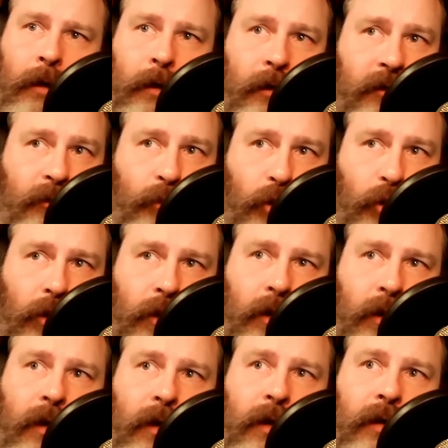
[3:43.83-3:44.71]
His
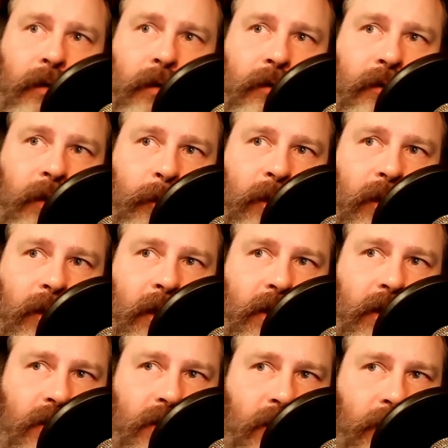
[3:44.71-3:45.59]
book,
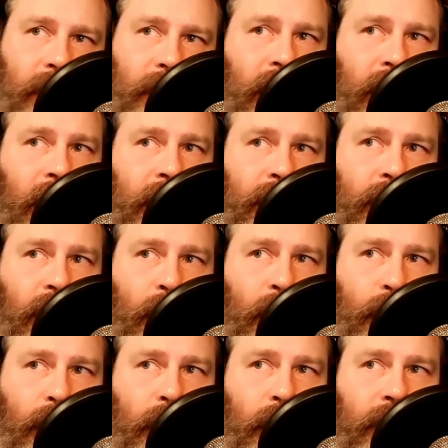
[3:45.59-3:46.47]
Simulation of
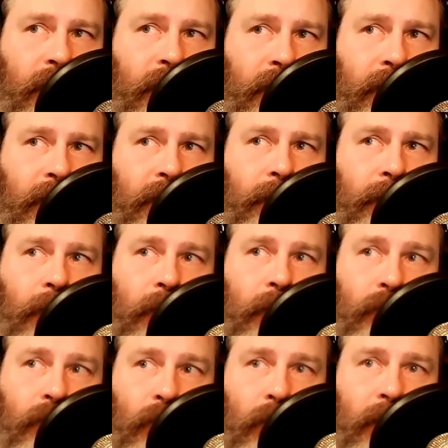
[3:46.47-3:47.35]
Industrial Processes for
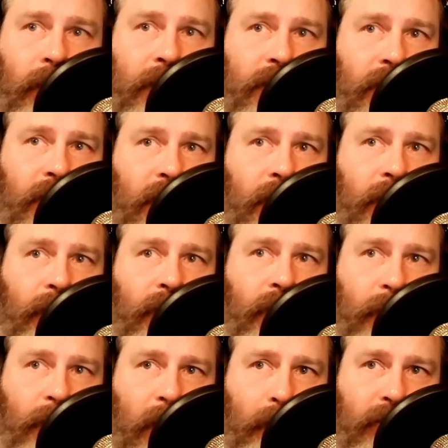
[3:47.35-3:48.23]
Control Engineers,
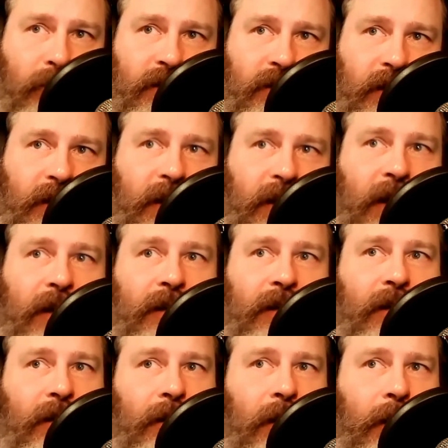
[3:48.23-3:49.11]
was published in
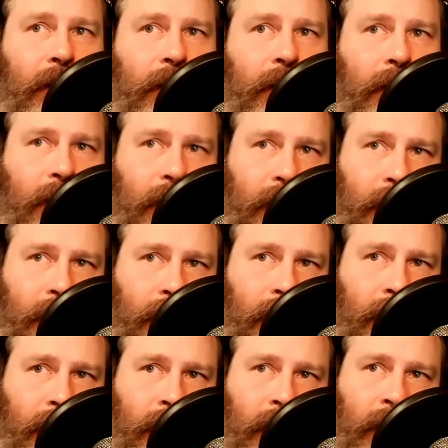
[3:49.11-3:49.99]

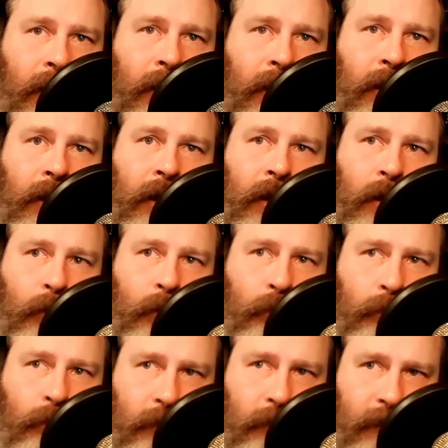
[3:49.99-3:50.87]
1999.
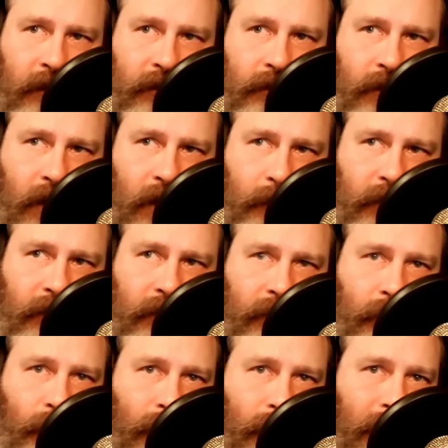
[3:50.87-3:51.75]
Professor
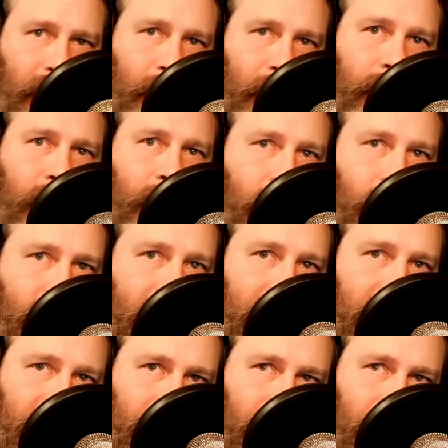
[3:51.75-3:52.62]
Thomas, welcome to The
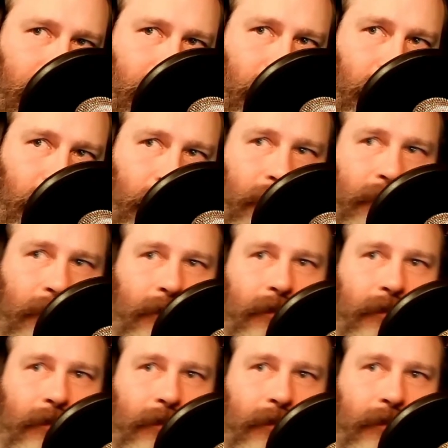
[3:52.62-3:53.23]
Rational View.